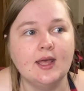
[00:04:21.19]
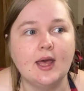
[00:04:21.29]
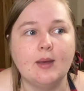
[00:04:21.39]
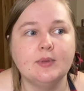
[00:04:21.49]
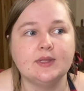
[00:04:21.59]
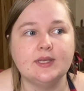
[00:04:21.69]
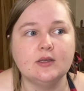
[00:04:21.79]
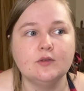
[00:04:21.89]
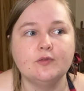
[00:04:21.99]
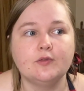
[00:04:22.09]
I
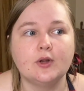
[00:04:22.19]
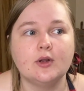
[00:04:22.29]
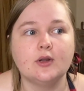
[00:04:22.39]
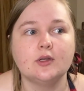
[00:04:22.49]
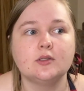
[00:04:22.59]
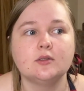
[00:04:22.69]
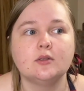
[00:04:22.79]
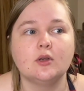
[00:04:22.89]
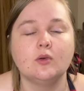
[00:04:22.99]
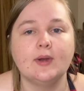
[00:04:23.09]
believe for
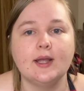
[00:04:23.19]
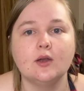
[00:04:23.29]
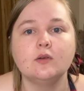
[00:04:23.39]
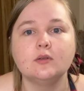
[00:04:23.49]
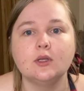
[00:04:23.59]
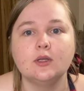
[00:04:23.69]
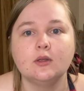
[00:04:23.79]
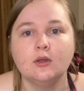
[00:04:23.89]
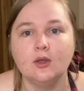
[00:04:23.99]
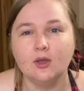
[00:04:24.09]
around
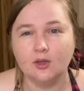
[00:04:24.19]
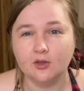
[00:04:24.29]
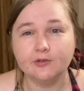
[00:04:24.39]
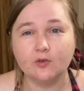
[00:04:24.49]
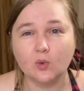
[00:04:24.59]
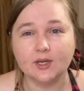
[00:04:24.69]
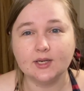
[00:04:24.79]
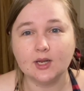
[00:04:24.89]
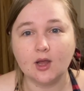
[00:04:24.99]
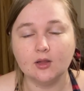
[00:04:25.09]

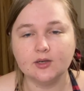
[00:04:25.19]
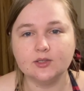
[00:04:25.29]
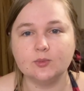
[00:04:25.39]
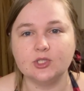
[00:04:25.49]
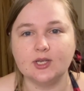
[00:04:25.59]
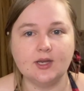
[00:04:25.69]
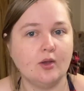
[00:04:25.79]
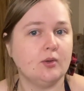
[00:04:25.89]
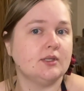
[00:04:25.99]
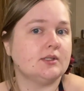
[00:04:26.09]
$40, which I
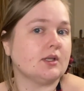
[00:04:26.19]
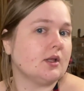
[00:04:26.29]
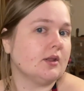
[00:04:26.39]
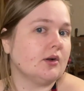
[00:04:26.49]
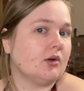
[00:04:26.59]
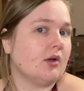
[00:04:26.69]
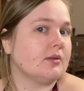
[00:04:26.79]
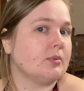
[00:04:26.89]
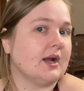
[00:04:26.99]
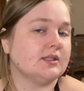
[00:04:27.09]
know is a little on the
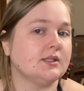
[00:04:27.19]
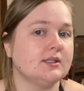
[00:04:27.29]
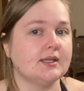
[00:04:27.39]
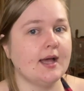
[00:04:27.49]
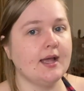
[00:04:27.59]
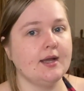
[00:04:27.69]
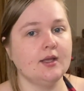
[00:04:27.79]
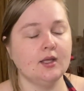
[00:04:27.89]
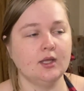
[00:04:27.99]
pricey side,